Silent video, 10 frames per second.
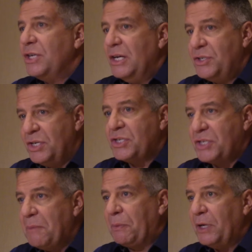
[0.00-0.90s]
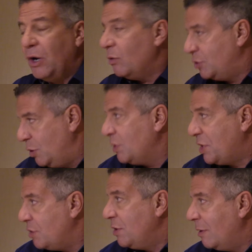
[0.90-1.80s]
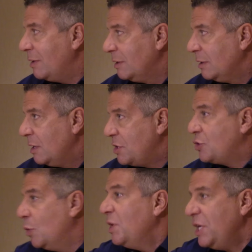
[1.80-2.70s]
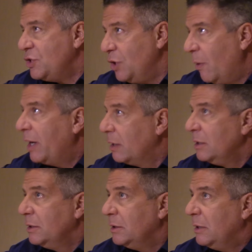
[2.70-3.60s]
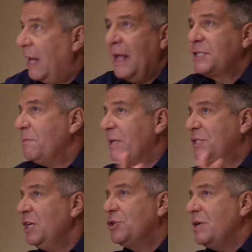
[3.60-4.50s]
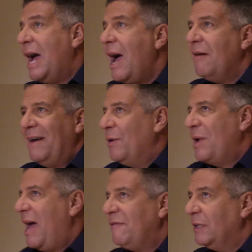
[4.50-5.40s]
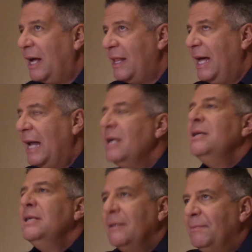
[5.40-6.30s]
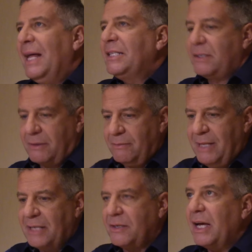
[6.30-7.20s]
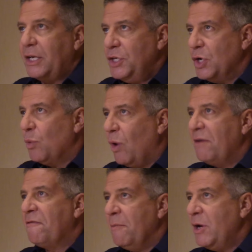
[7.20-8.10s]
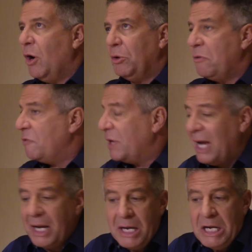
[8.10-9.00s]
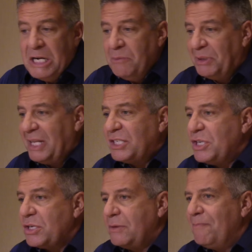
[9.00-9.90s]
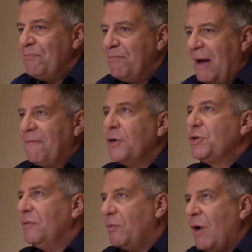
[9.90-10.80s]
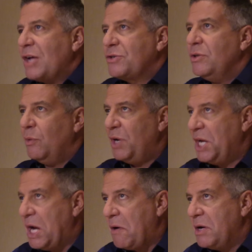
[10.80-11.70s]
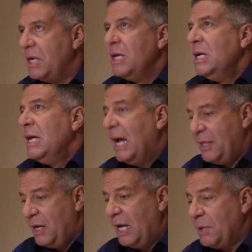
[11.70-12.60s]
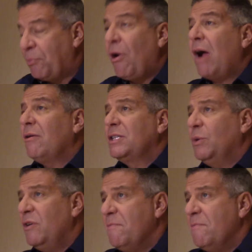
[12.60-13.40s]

is just simply go do what they're doing. Just do what he's doing. And that's the best teacher you have. I don't have a lot of that. That's that's like year one for me all over again. But that's just by virtue of the roster that we inherited and the, and the progress that we've